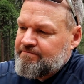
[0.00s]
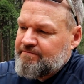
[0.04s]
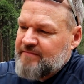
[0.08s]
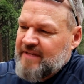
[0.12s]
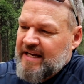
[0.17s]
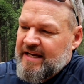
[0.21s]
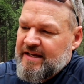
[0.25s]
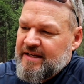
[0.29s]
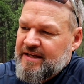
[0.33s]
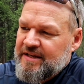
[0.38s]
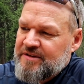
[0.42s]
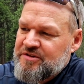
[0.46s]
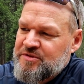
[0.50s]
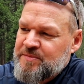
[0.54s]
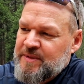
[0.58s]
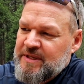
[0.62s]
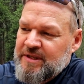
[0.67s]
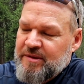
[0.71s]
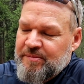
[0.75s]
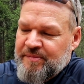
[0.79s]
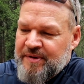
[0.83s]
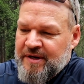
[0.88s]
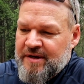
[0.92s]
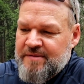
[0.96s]
That gives me
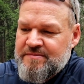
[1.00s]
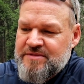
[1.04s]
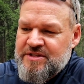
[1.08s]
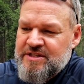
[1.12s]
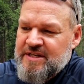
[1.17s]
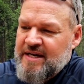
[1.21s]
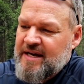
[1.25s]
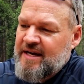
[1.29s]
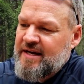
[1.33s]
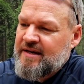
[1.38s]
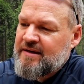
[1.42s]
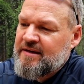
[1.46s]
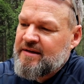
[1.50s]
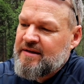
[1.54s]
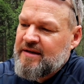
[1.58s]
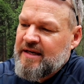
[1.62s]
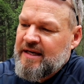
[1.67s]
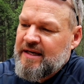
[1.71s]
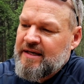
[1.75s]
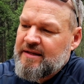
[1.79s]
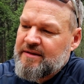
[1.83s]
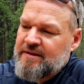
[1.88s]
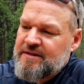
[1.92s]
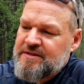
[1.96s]
the pump sack,
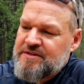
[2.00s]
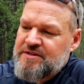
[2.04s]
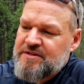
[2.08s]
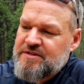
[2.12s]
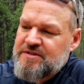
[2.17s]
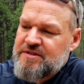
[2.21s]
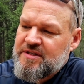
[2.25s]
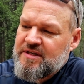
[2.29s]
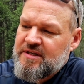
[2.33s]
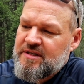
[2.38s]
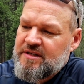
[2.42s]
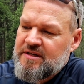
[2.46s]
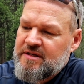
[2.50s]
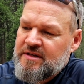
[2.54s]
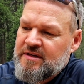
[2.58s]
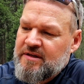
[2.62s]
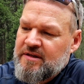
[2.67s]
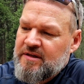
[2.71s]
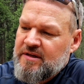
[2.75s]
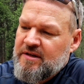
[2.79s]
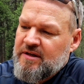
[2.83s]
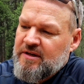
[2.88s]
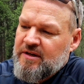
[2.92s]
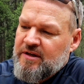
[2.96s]
and this is the
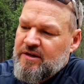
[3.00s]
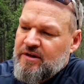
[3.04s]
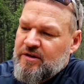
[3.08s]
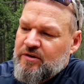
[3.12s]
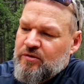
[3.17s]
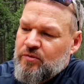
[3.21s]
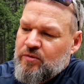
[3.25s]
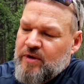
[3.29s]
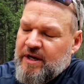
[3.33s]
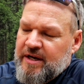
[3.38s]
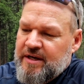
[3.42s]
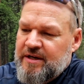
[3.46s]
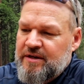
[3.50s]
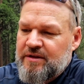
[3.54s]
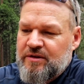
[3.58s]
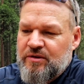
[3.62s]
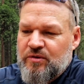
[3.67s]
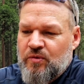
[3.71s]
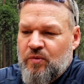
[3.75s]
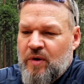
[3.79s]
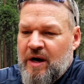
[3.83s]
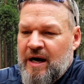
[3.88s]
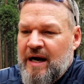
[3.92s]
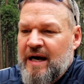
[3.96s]

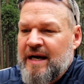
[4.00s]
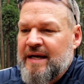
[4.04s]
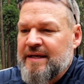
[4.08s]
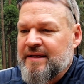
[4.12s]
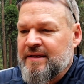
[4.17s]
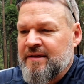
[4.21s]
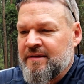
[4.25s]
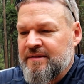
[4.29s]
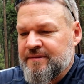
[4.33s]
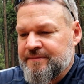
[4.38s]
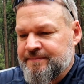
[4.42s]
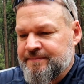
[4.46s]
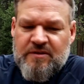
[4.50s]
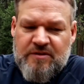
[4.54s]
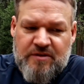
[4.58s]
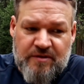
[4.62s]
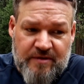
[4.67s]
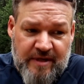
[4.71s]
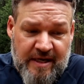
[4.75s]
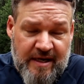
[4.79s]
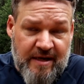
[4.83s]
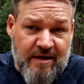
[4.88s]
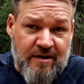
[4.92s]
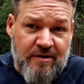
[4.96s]
regular wide. So
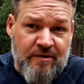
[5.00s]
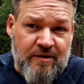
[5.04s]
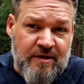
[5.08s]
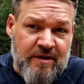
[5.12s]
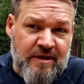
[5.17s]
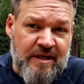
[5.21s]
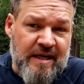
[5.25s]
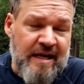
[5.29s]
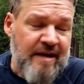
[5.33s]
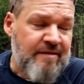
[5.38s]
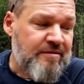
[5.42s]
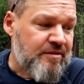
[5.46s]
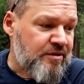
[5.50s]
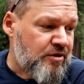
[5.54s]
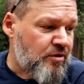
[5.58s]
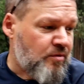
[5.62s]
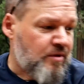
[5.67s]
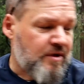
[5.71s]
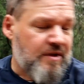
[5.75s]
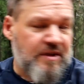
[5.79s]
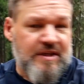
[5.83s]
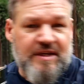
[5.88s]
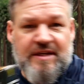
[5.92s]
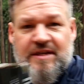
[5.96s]
now I have a new
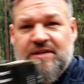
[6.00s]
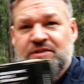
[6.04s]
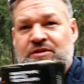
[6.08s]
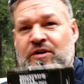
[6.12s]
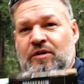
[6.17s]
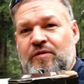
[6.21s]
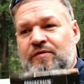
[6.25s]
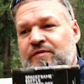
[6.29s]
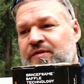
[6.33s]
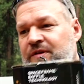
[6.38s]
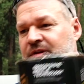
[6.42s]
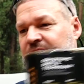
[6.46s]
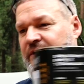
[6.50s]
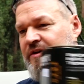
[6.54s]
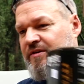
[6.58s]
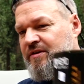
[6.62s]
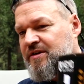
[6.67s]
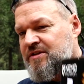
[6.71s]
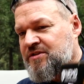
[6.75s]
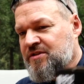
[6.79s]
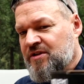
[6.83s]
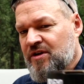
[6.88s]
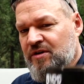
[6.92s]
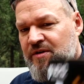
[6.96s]
one of these. Hopefully there
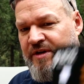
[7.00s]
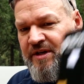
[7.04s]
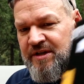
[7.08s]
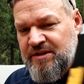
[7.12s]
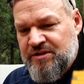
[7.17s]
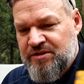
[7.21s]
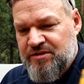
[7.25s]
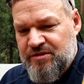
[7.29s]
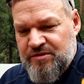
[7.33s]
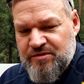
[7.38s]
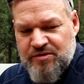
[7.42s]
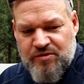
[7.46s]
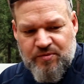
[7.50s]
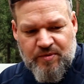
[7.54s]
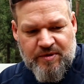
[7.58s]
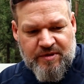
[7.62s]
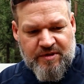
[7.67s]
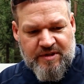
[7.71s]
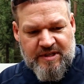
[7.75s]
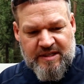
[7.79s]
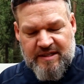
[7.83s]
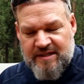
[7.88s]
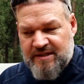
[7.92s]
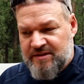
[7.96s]
is no issues with
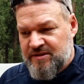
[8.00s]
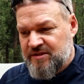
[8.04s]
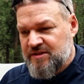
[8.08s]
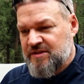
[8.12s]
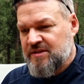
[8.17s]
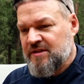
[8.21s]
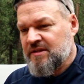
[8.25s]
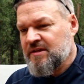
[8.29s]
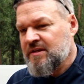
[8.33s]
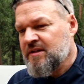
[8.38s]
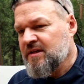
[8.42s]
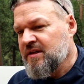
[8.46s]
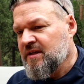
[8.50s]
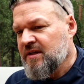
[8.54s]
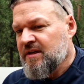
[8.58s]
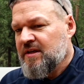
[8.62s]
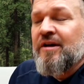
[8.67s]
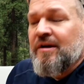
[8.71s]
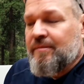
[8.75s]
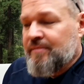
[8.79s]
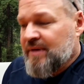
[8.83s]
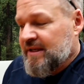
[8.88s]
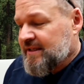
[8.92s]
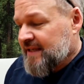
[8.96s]
this,
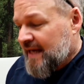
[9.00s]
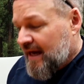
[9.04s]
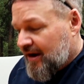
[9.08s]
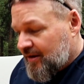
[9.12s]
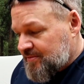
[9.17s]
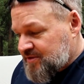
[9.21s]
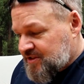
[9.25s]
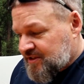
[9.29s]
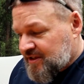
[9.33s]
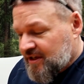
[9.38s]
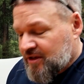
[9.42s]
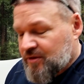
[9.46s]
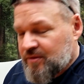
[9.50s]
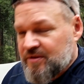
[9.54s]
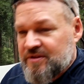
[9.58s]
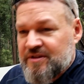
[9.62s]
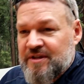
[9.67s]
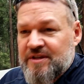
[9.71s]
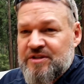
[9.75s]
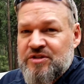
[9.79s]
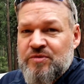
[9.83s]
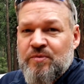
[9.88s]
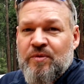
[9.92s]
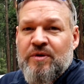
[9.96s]
but now I'm stuck with
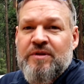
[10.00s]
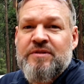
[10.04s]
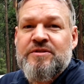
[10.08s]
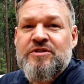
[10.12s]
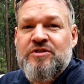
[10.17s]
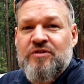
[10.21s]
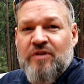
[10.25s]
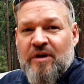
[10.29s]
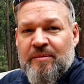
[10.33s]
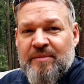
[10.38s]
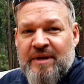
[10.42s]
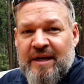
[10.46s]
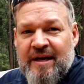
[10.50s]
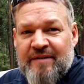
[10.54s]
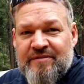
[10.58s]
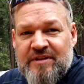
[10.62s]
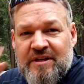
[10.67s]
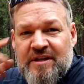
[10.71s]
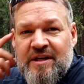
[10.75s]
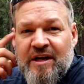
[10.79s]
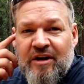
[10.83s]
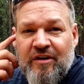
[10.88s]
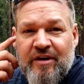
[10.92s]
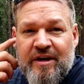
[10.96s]
this one, so I'm gonna have
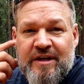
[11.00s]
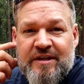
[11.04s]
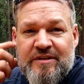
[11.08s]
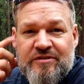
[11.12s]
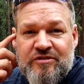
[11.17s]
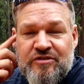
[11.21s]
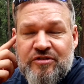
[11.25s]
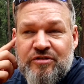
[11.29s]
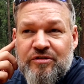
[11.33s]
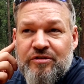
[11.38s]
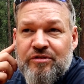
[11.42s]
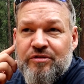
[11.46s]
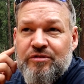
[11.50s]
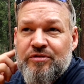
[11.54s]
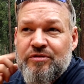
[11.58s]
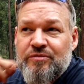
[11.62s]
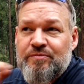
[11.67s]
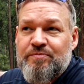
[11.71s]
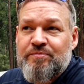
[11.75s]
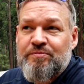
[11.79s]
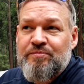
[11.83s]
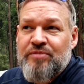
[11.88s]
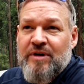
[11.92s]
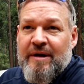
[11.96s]
to carry it to
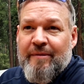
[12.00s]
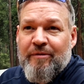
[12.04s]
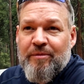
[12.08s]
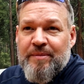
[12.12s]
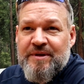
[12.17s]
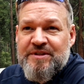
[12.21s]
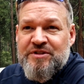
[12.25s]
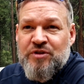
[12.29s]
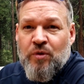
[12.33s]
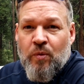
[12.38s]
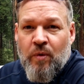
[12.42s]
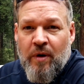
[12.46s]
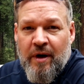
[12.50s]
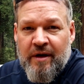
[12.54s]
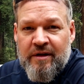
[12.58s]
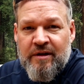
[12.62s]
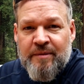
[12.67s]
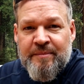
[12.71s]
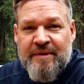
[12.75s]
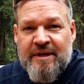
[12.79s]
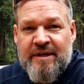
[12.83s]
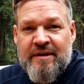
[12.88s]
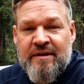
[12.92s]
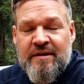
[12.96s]
probably
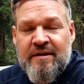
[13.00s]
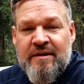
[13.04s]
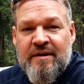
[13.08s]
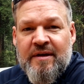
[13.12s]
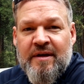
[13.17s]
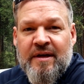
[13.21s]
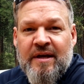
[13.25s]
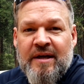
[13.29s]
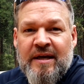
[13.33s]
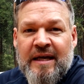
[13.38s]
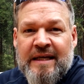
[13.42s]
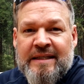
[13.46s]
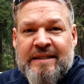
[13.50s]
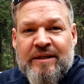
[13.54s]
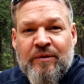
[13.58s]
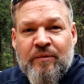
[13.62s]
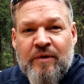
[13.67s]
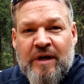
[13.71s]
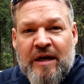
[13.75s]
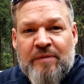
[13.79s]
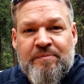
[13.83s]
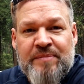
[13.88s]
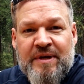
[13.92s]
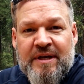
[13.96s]
Tuolumne, and then
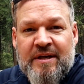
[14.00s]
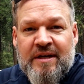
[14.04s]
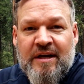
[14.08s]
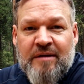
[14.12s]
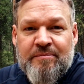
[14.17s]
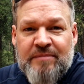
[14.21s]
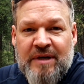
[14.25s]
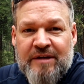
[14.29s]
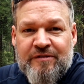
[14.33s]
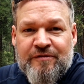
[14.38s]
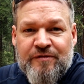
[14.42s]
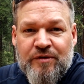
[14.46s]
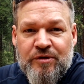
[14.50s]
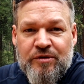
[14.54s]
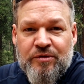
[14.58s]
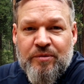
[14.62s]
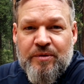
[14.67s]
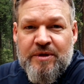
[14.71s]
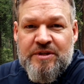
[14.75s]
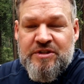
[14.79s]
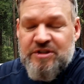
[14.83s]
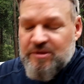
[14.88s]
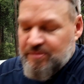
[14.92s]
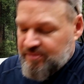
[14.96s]
when I pick up my food
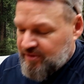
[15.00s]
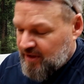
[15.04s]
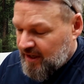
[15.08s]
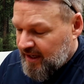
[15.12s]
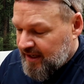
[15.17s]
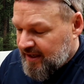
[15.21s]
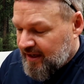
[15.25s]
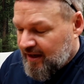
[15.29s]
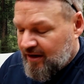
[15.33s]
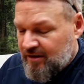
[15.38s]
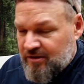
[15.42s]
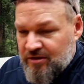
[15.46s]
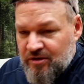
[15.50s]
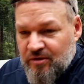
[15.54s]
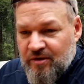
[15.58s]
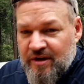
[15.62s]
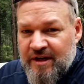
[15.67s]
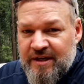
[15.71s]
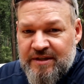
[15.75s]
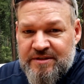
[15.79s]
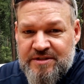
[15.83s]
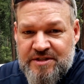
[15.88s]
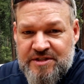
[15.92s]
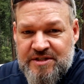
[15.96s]
resupply, I'll go
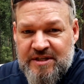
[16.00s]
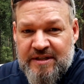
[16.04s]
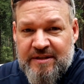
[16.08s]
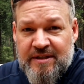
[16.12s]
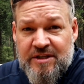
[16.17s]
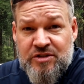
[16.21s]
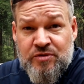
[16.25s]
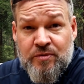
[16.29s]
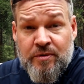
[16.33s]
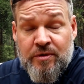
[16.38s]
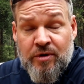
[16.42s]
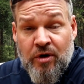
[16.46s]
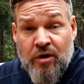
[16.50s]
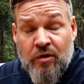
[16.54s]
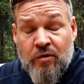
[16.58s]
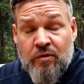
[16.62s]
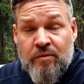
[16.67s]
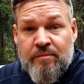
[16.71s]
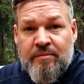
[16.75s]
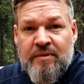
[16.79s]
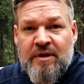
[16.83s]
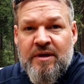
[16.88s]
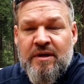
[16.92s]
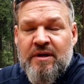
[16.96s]
ahead and send this one
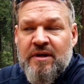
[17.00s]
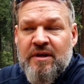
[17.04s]
home.